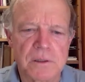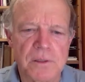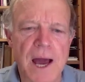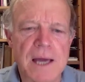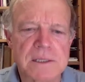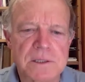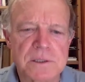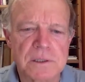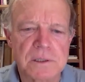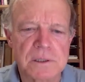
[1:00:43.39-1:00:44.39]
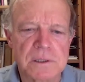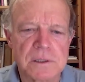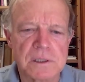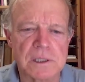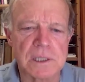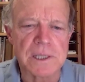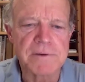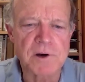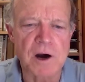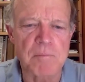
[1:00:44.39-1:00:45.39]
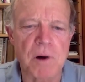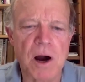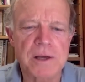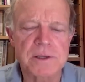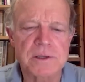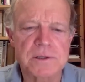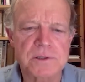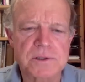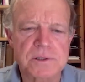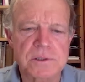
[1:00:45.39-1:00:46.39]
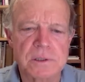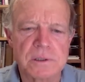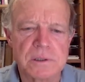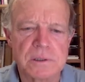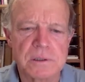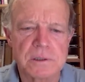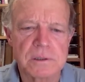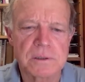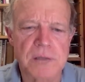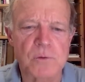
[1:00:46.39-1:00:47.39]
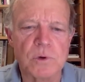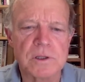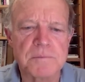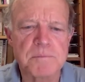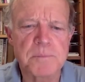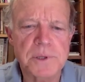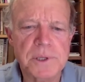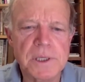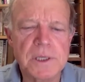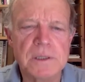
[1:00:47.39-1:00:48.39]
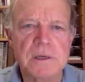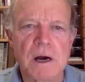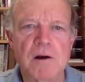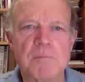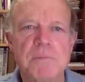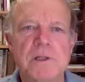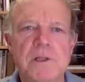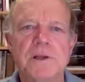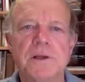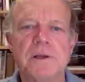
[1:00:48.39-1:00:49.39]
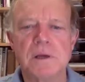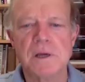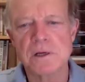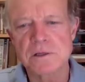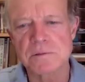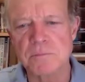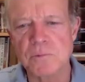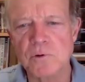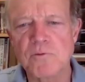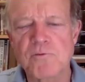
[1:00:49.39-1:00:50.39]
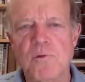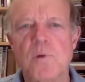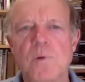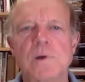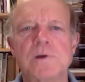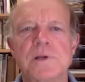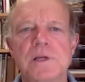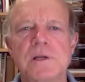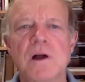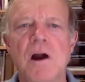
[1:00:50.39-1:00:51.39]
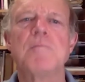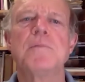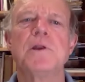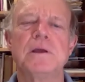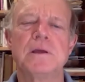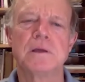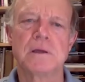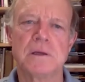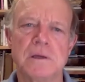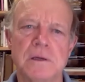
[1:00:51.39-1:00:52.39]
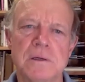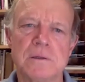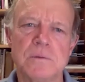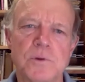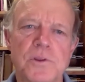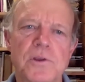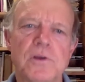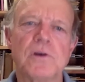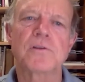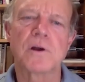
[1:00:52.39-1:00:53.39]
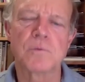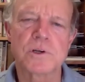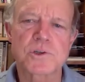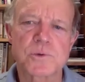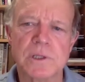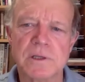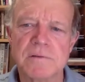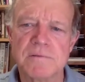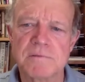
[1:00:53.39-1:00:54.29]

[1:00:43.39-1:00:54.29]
that live in our bodies that will impede our ability to move forward in harmony with the earth on which we live.